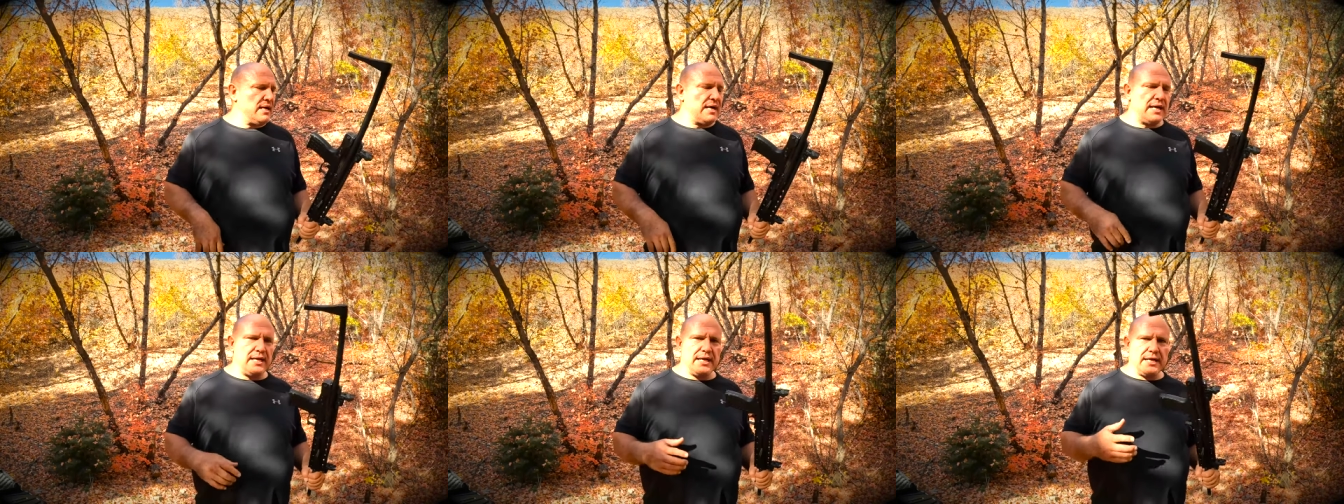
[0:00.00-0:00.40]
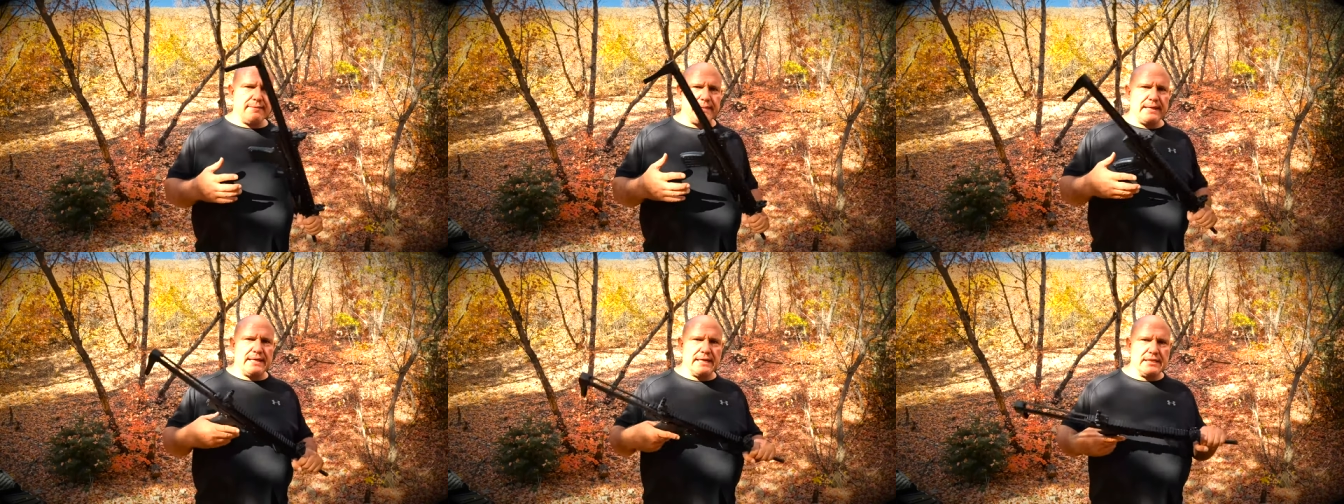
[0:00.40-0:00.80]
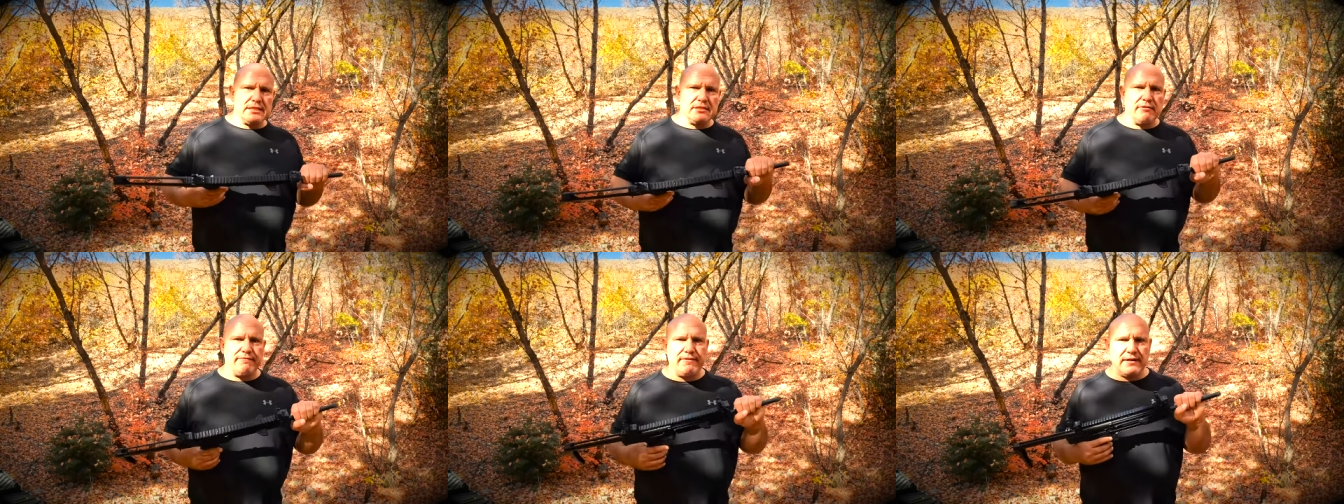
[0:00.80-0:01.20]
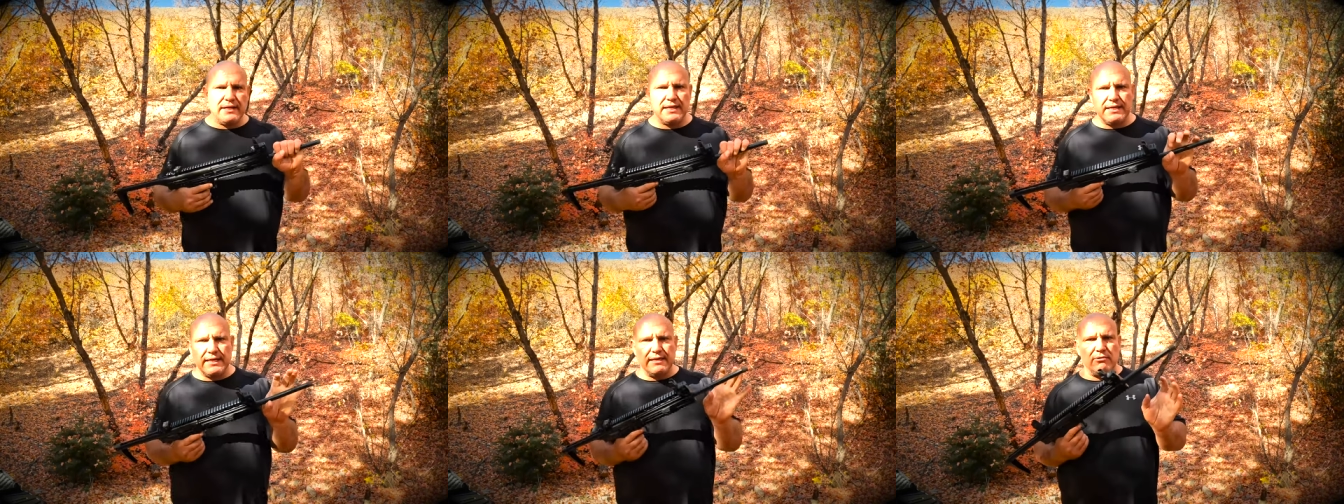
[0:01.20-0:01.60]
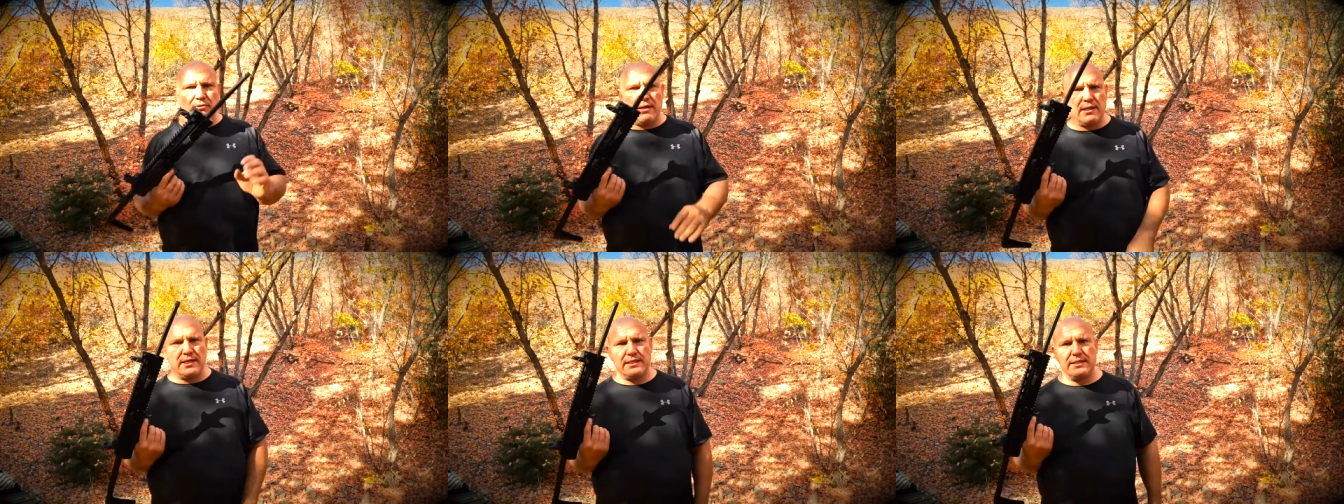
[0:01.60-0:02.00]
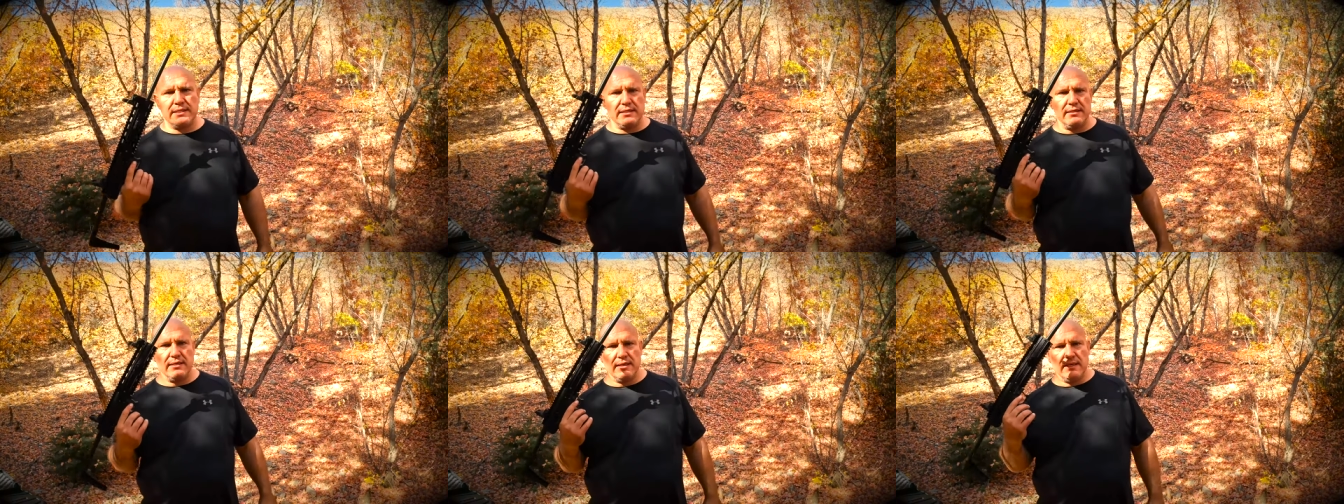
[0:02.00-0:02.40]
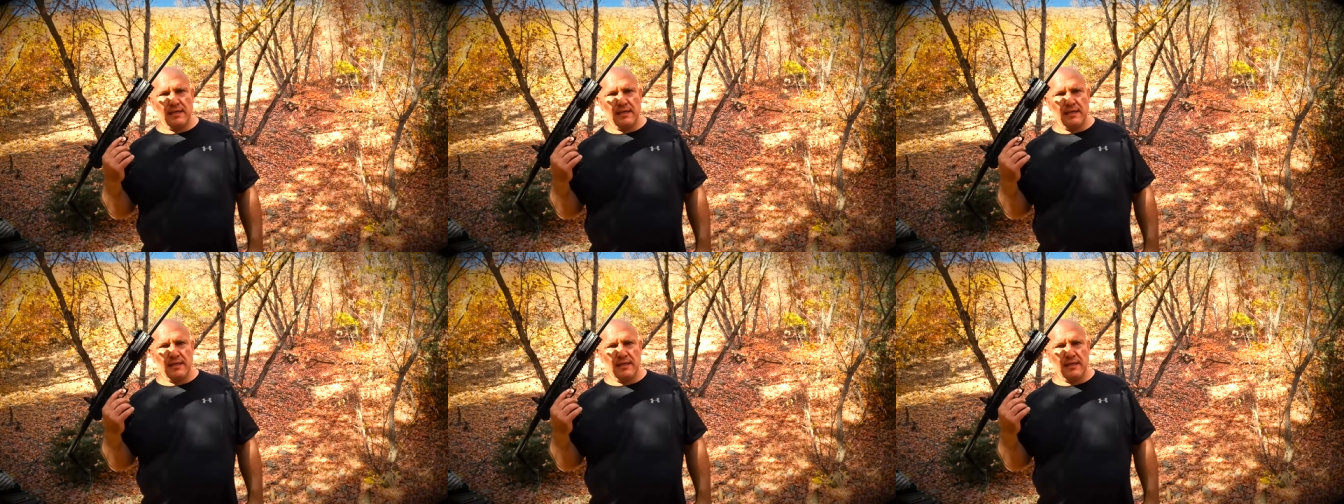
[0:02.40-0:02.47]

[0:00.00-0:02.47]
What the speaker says: I like my guns to feel like high quality.